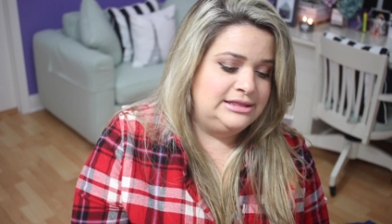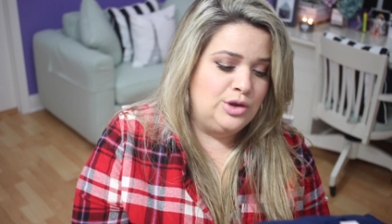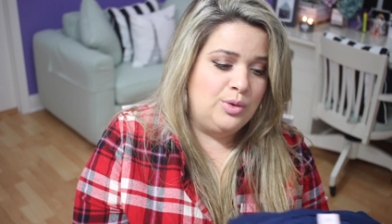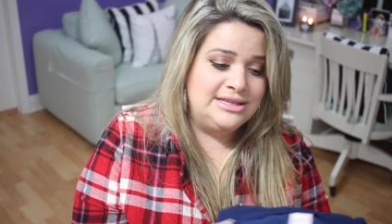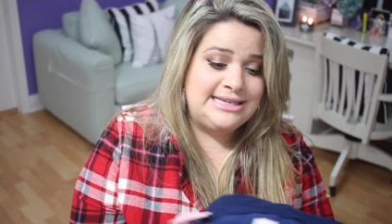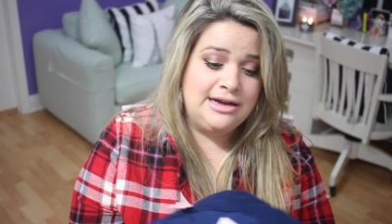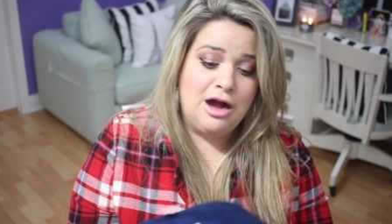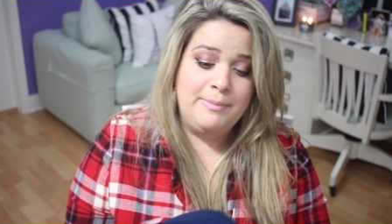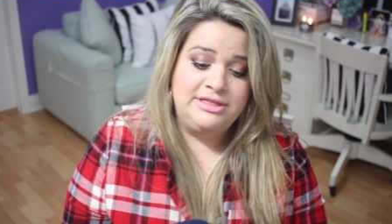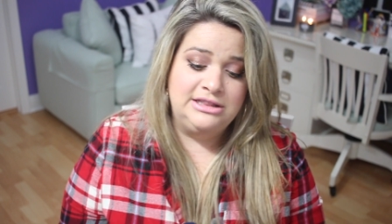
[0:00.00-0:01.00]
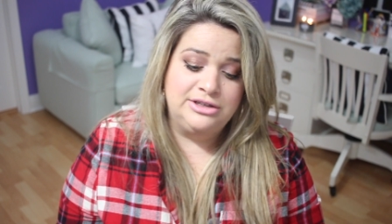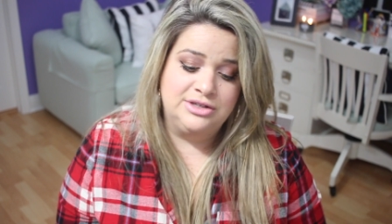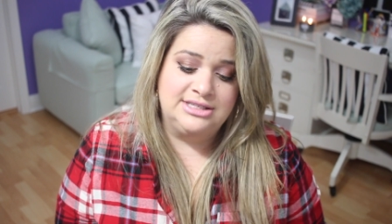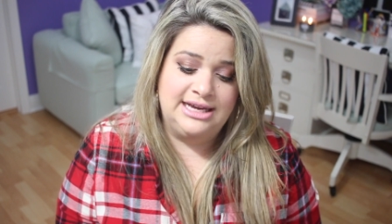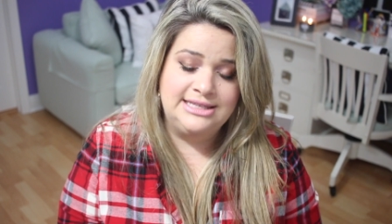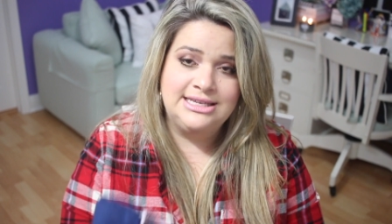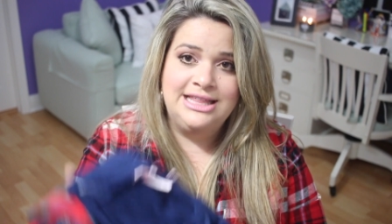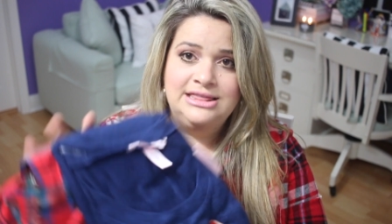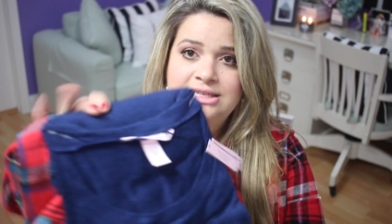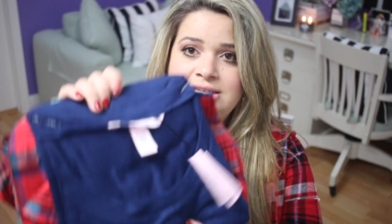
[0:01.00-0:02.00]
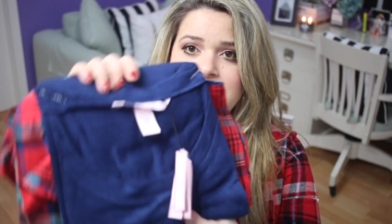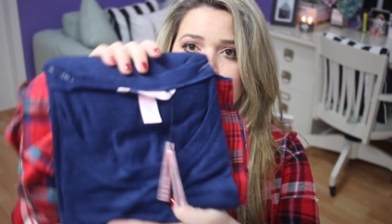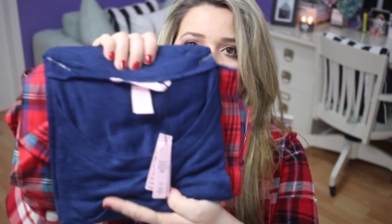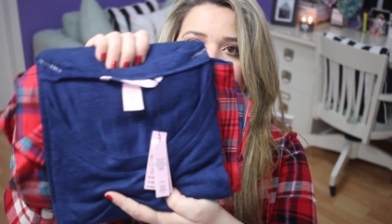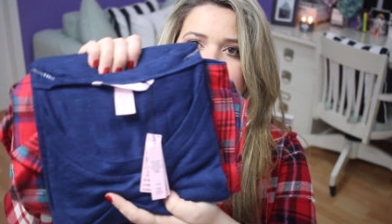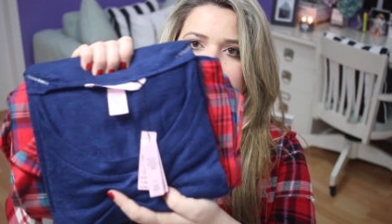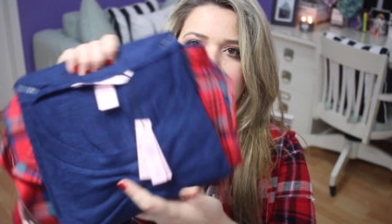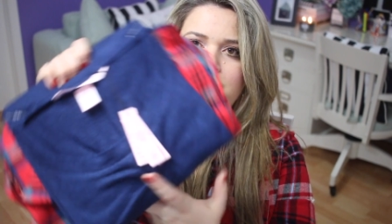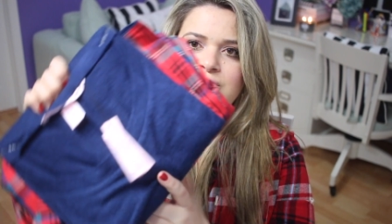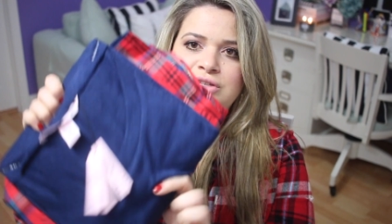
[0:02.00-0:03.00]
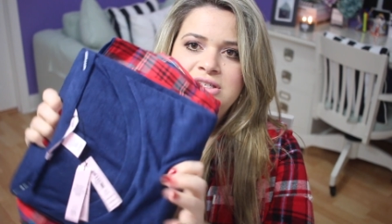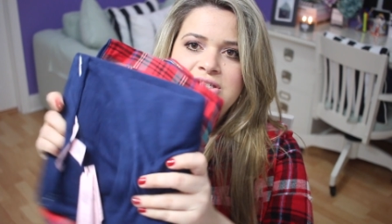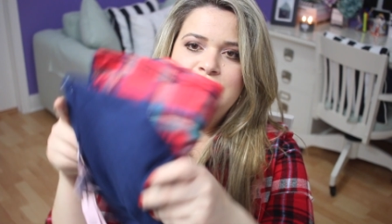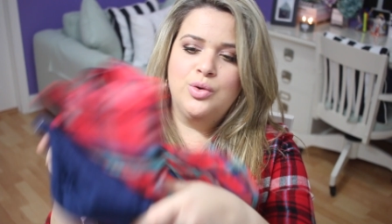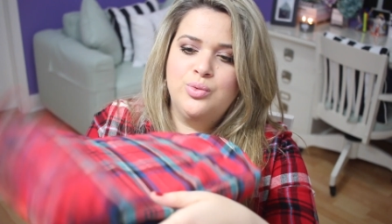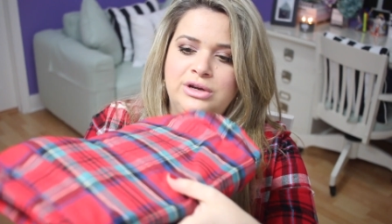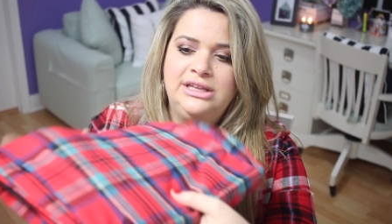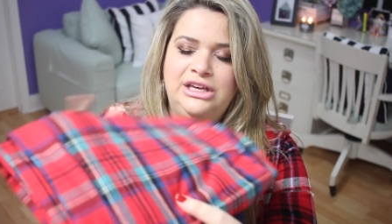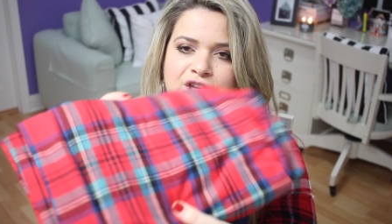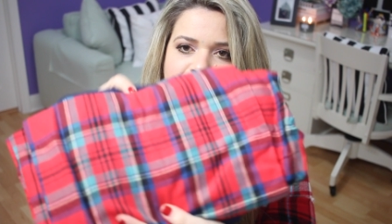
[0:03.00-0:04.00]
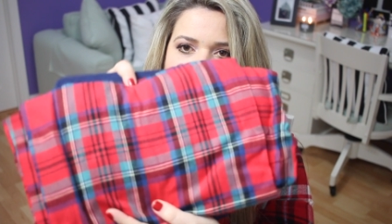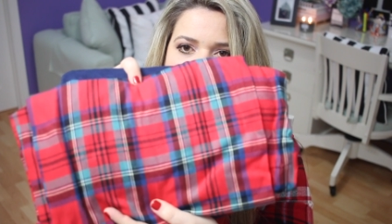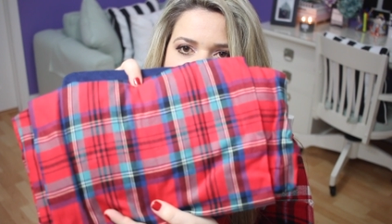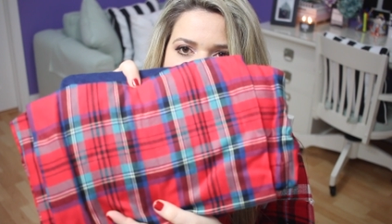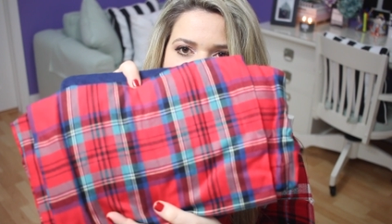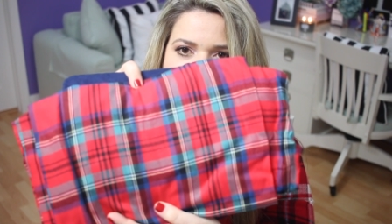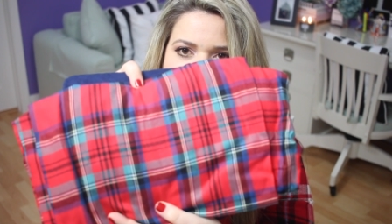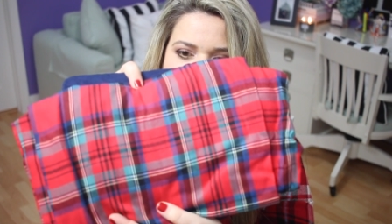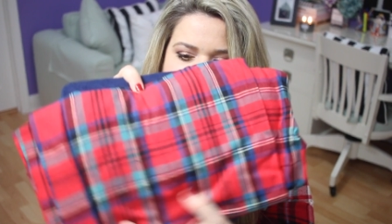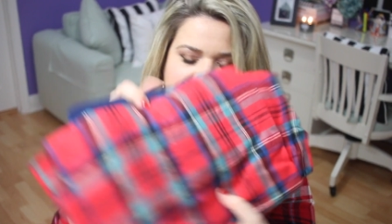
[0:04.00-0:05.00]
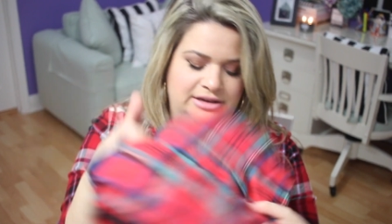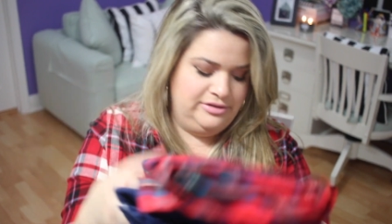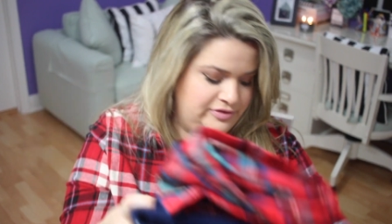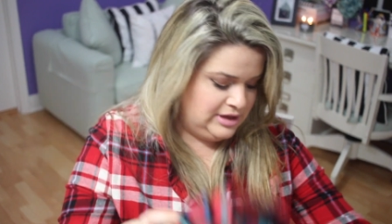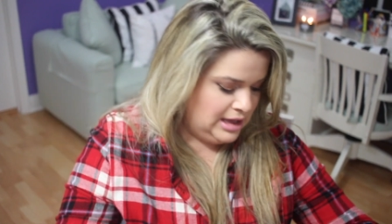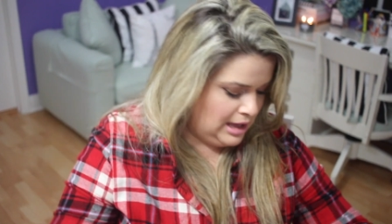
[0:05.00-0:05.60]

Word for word: The ones that come in the little sets. And this is one of them. So this is a really cute gift to give.